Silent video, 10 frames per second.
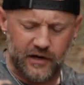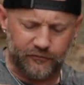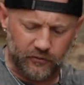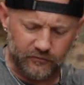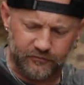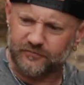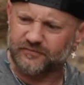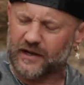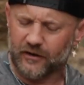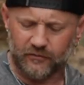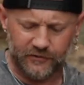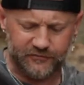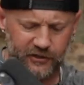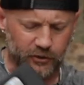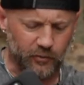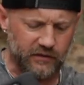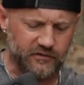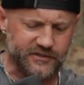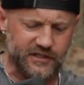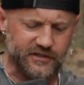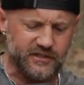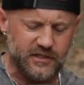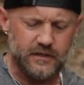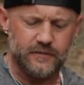iPhone, I don't know, 15 or whatever this is,